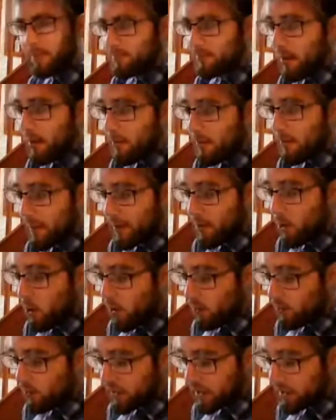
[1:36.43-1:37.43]
I mean, I
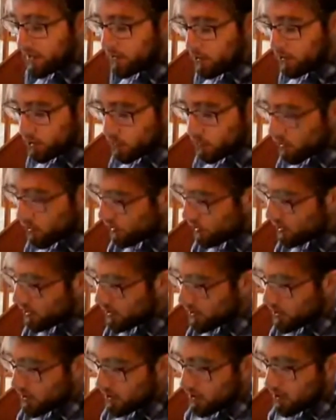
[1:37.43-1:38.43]
might hopefully, touch
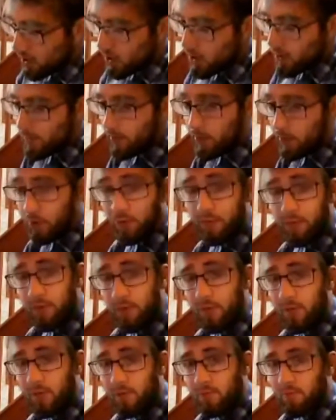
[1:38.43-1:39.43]
wood, be
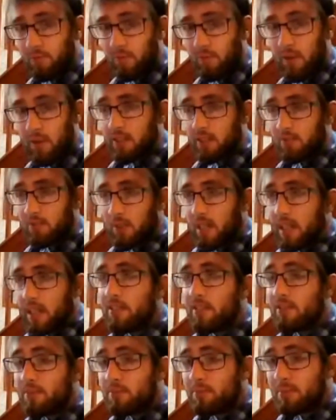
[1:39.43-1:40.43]
good for the rest of my
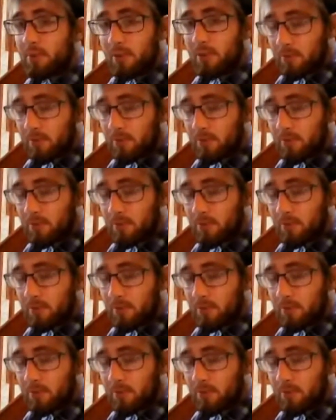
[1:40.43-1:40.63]
life.